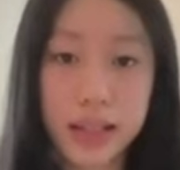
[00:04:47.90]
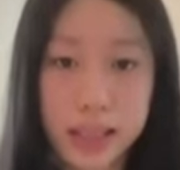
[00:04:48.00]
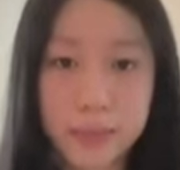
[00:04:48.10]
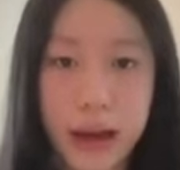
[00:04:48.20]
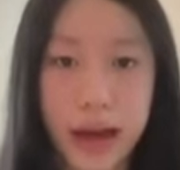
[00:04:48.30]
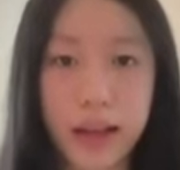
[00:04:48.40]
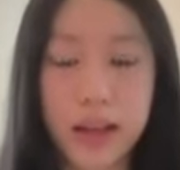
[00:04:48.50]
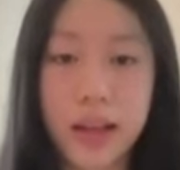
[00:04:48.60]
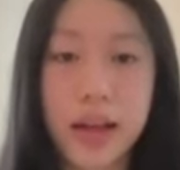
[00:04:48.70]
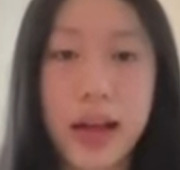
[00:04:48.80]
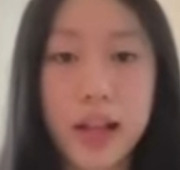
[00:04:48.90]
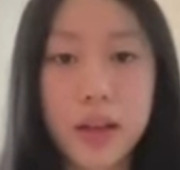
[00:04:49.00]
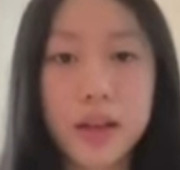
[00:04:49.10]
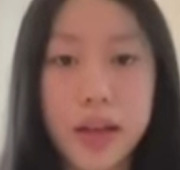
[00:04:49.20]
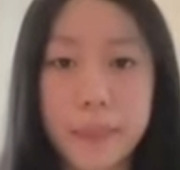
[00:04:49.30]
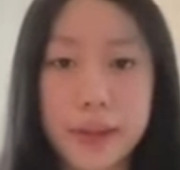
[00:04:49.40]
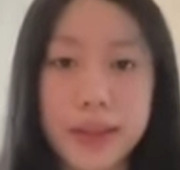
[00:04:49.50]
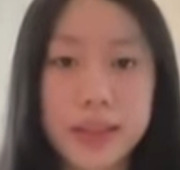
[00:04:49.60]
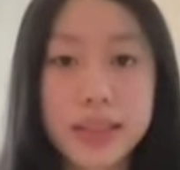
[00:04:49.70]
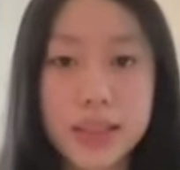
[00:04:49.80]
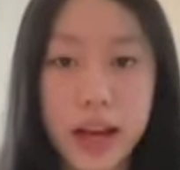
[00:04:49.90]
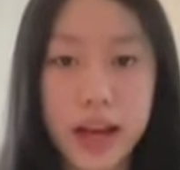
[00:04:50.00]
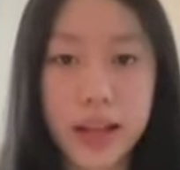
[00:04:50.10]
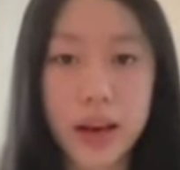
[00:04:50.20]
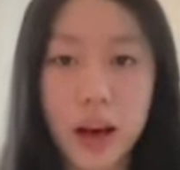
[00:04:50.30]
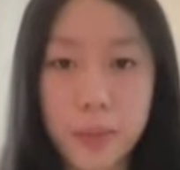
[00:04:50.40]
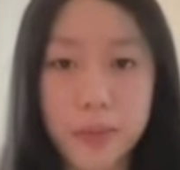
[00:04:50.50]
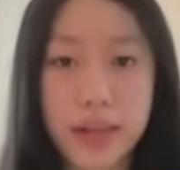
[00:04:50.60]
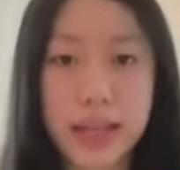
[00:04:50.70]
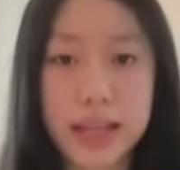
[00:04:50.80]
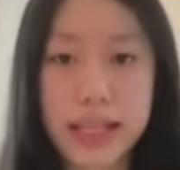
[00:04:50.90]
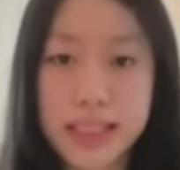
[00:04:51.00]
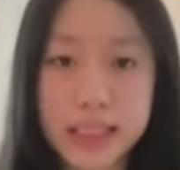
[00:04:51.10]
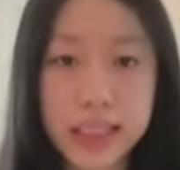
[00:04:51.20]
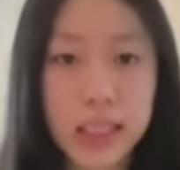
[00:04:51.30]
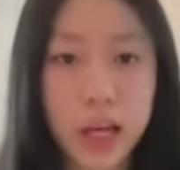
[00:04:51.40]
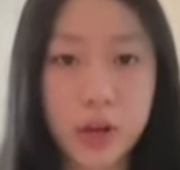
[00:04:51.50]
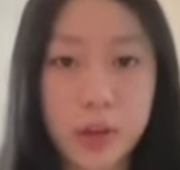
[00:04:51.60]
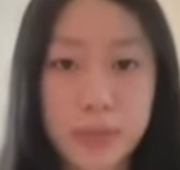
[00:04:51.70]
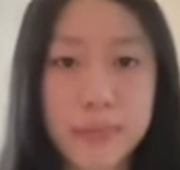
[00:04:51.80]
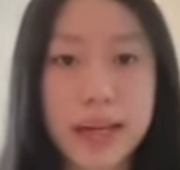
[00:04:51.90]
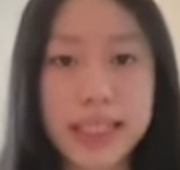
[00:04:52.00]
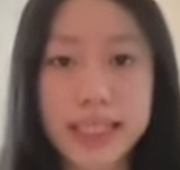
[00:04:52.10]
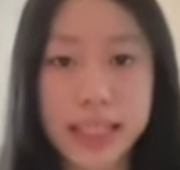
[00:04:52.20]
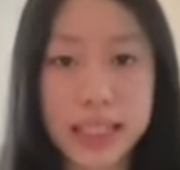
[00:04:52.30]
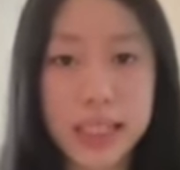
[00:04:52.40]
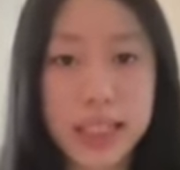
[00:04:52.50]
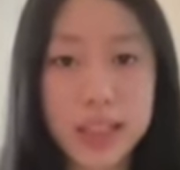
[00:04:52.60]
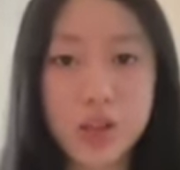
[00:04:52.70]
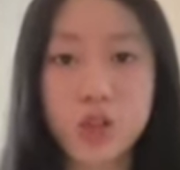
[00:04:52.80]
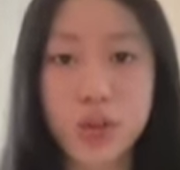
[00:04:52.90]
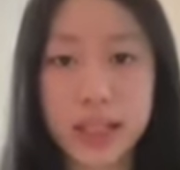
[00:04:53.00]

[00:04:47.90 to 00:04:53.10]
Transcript: lease back. Unlock capital tied up in existing equipment by selling it to a